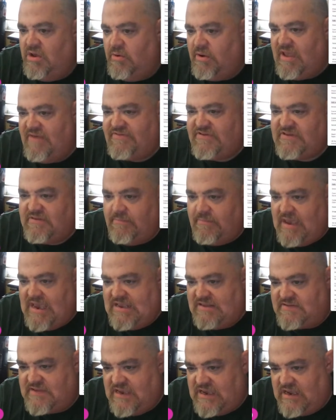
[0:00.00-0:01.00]
We have this
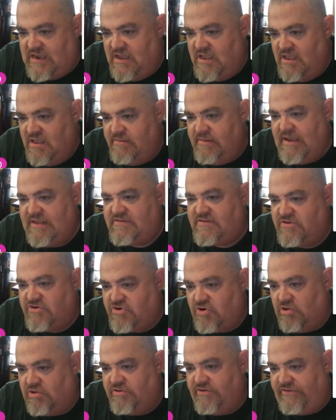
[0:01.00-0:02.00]
amazing Maze
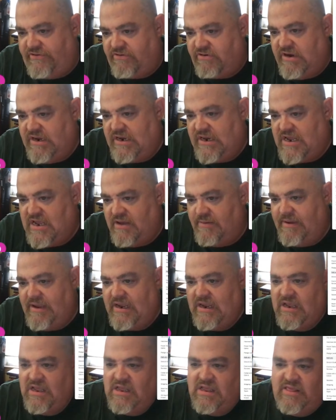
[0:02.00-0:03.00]
controller screen
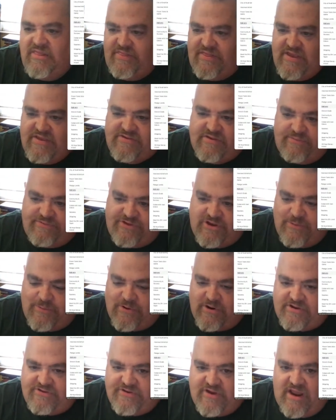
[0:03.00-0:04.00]
coming. This I'm
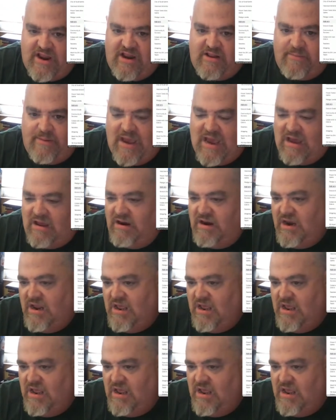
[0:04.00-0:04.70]
super excited about,